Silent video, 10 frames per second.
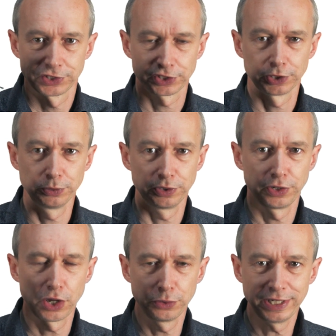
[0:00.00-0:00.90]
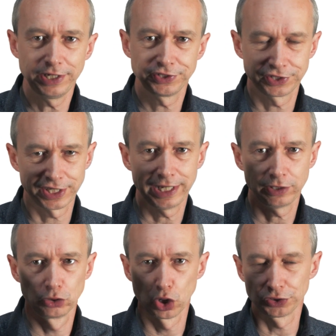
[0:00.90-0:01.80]
So no need to
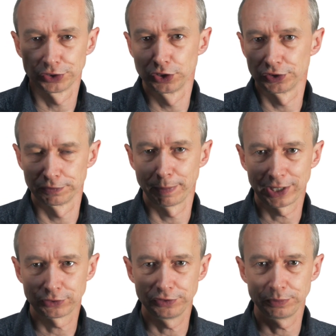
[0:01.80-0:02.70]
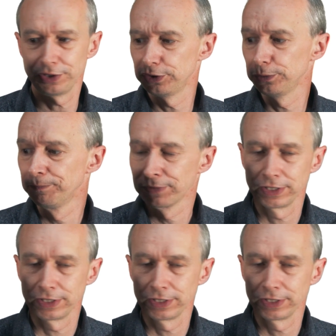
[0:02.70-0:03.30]
take lots and lots of batteries with you.